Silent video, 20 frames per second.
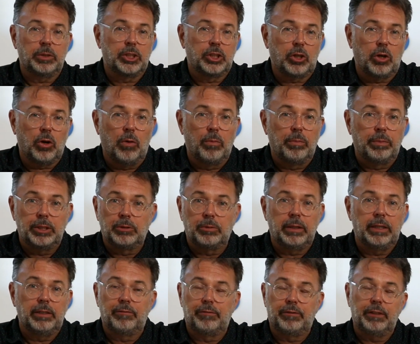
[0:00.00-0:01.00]
which go
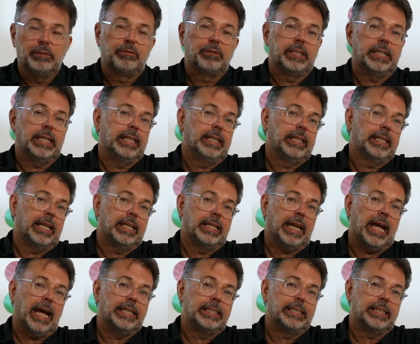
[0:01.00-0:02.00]
between 15
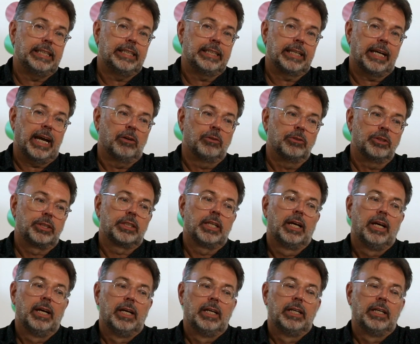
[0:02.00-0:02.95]
and 18 Gauss.